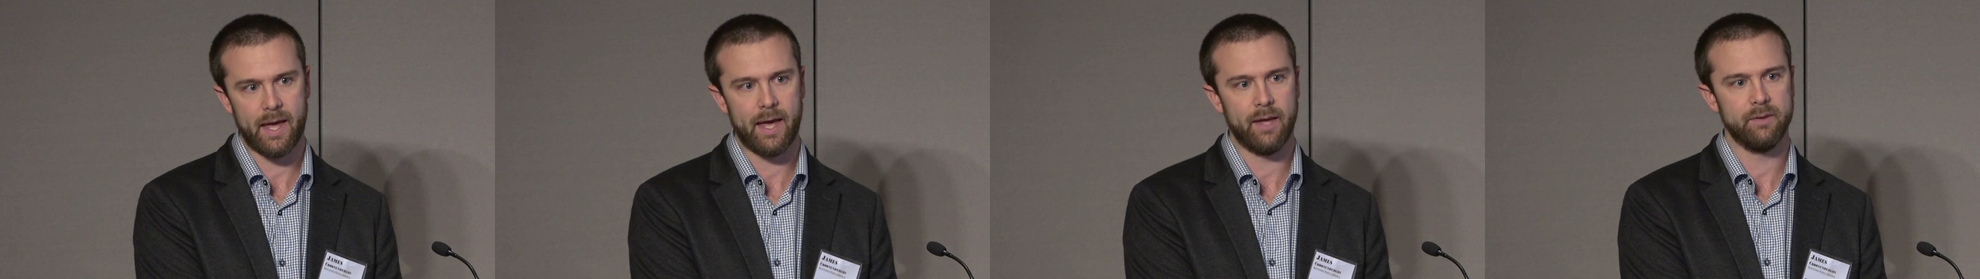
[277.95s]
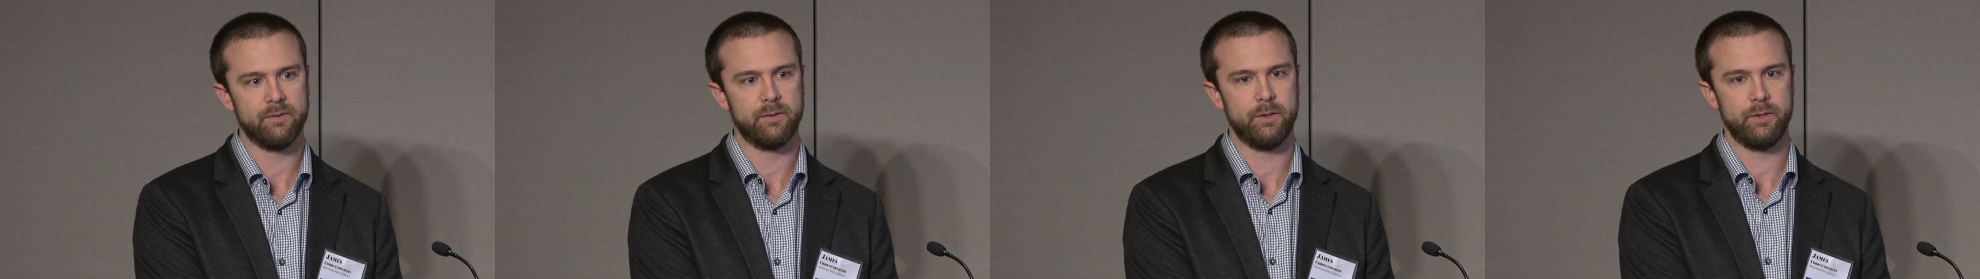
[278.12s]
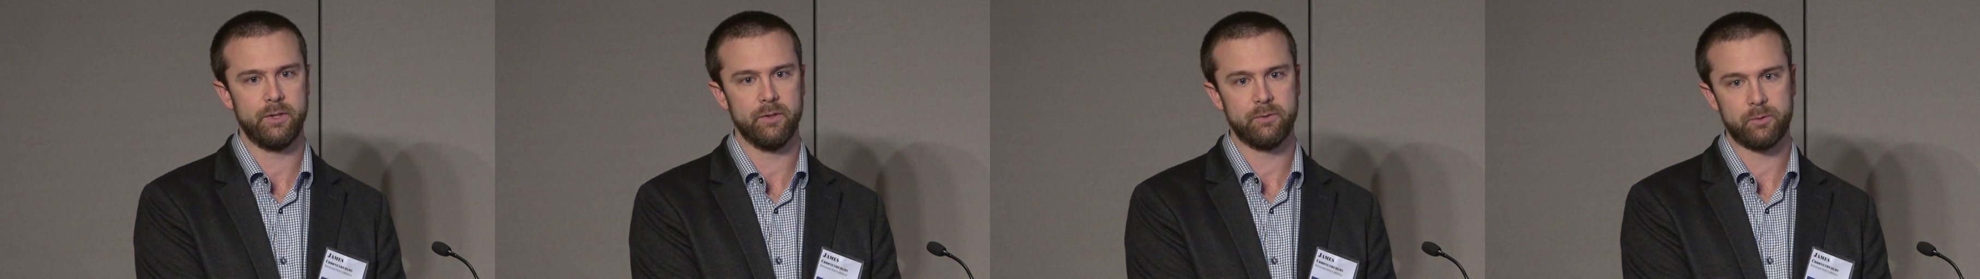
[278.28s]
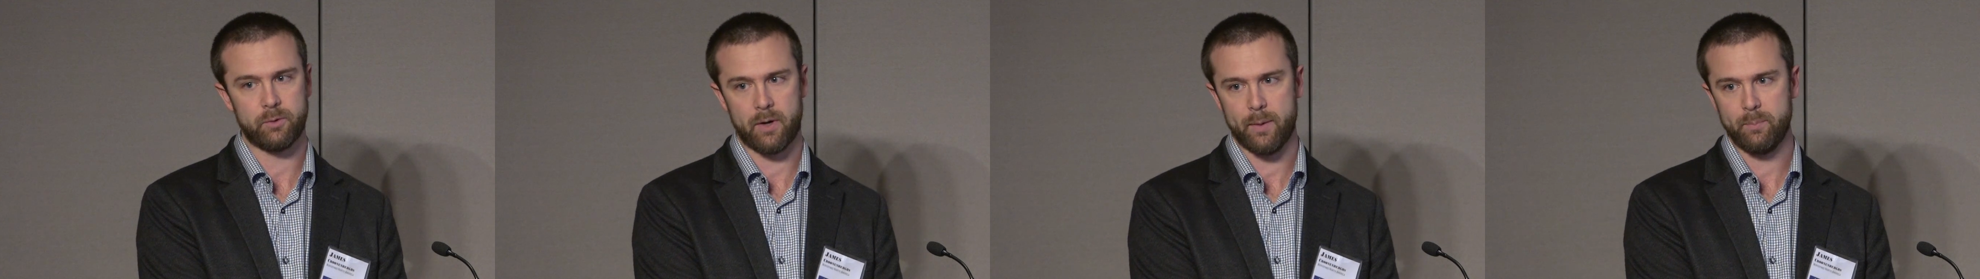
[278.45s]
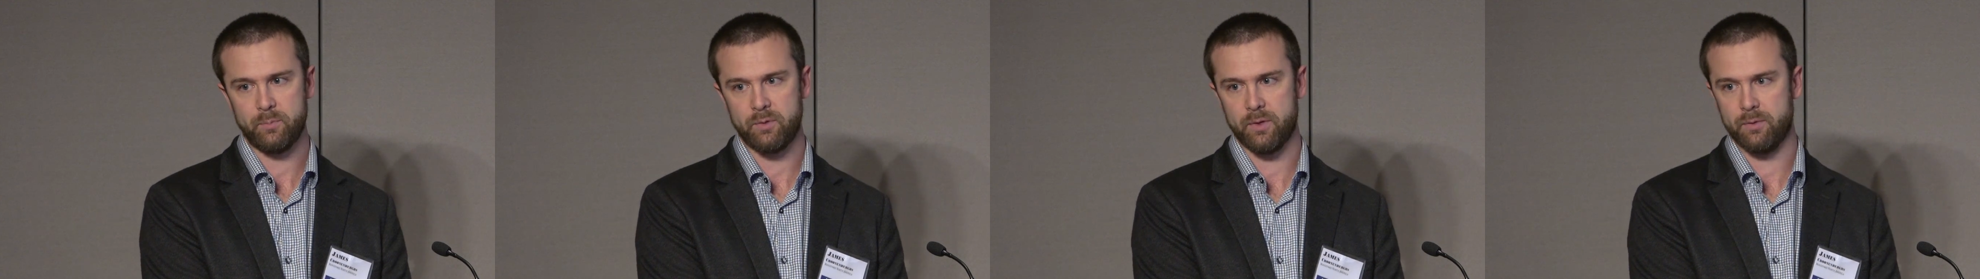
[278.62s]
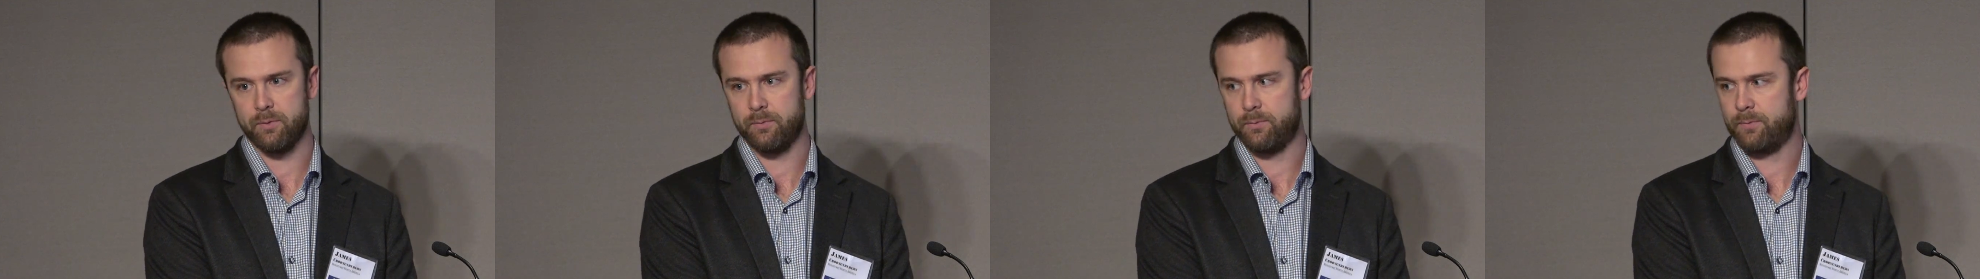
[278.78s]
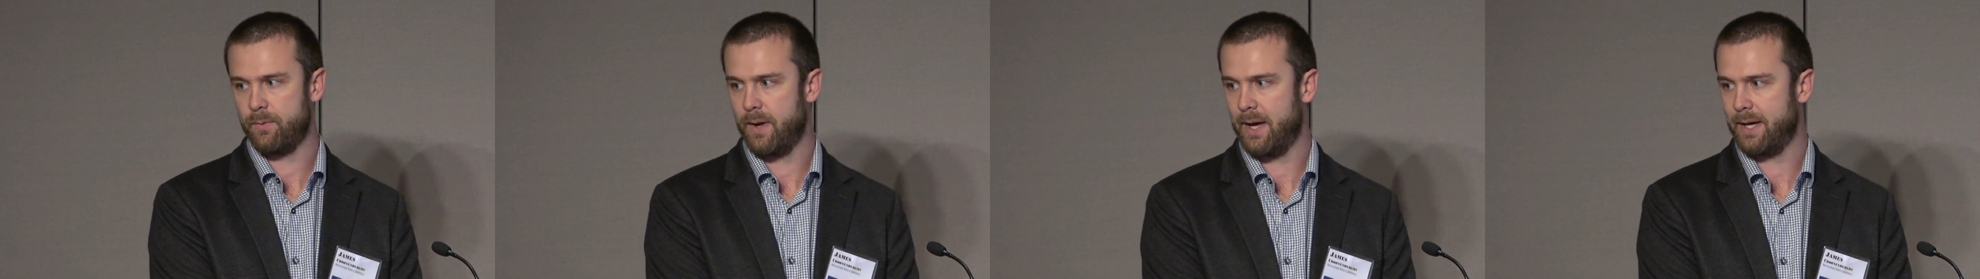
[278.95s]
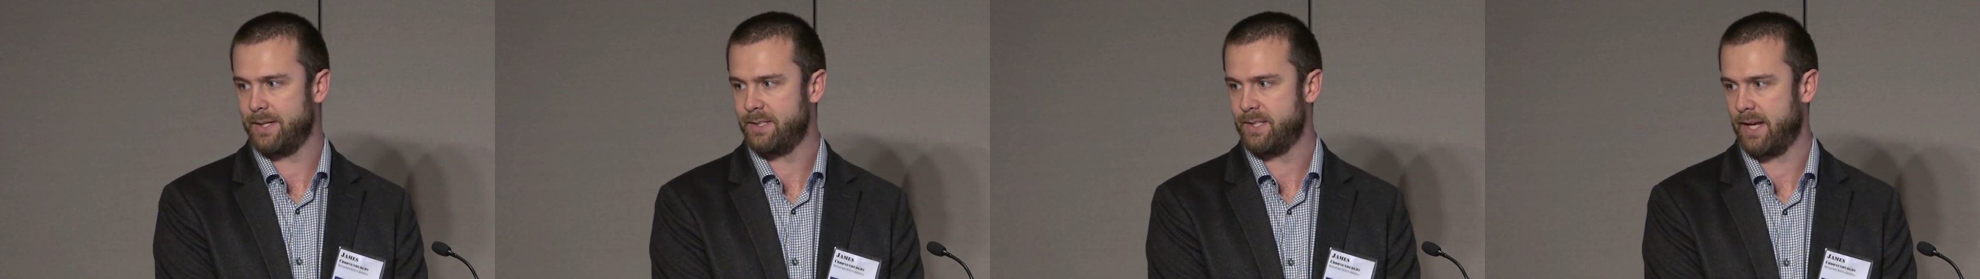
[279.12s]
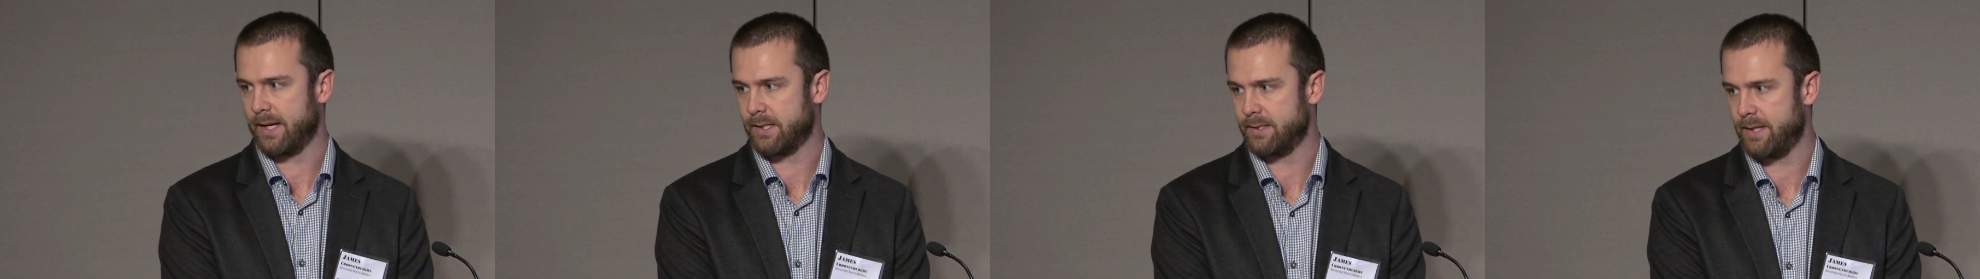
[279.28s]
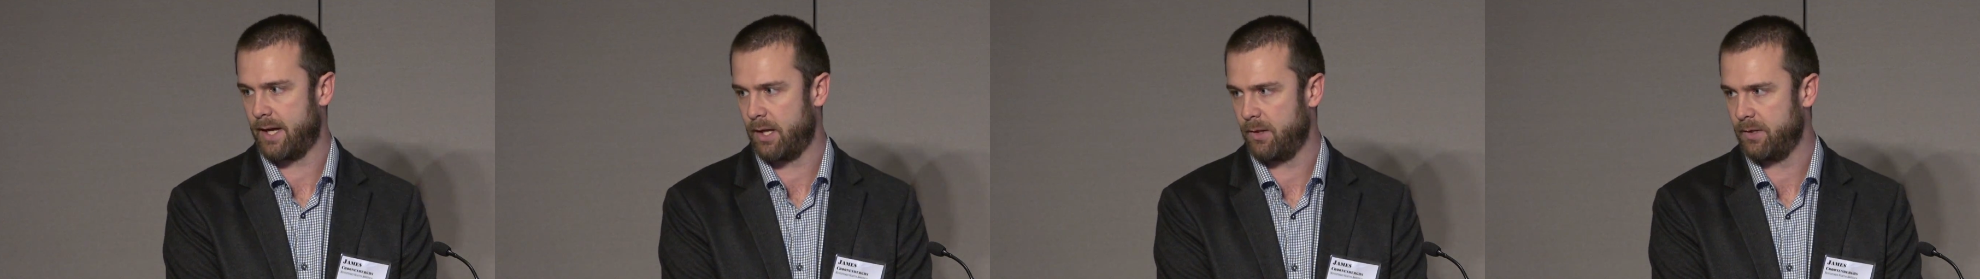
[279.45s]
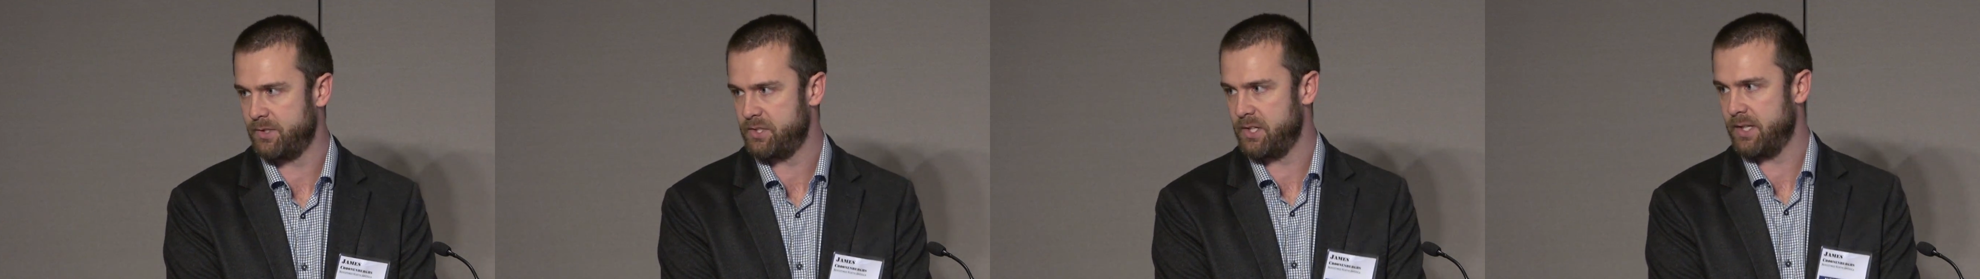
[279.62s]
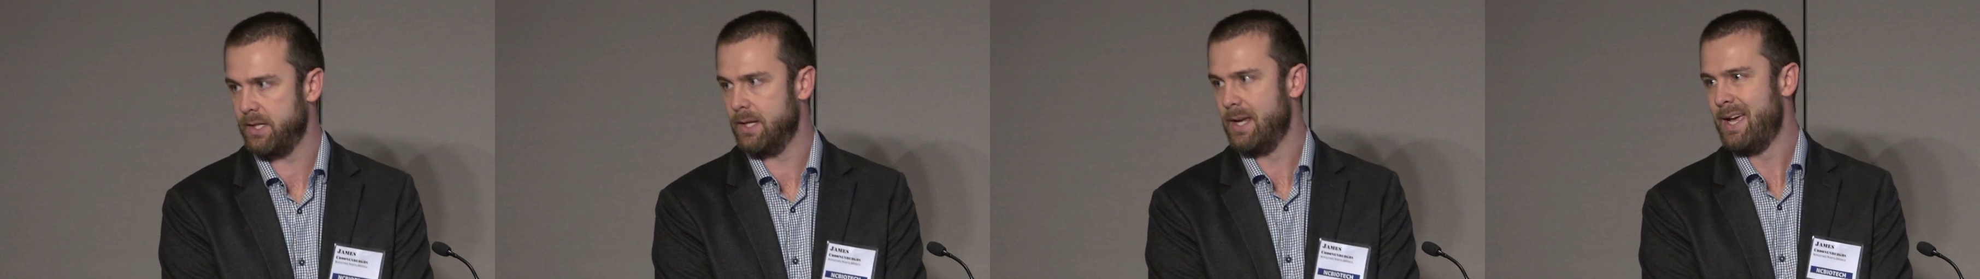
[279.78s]
as a disruptive
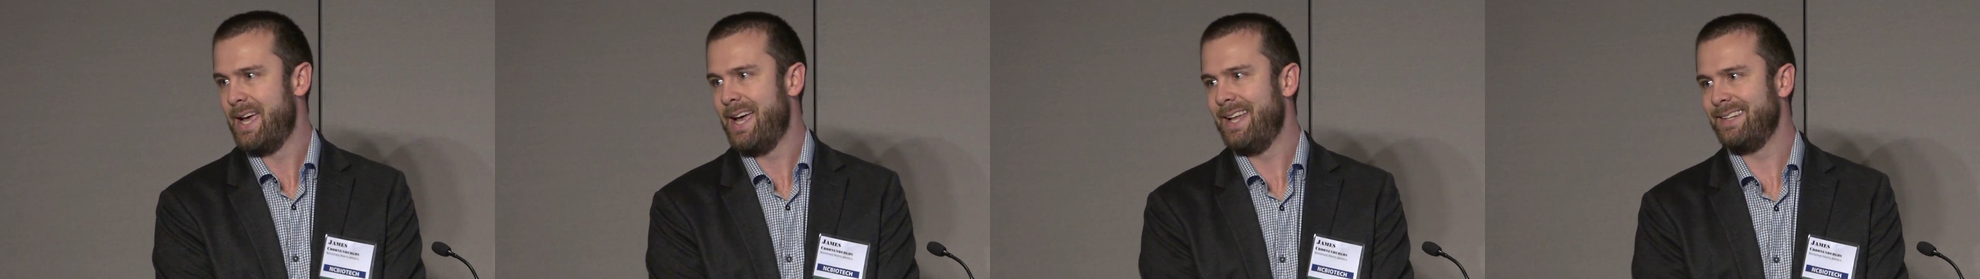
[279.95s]
technology,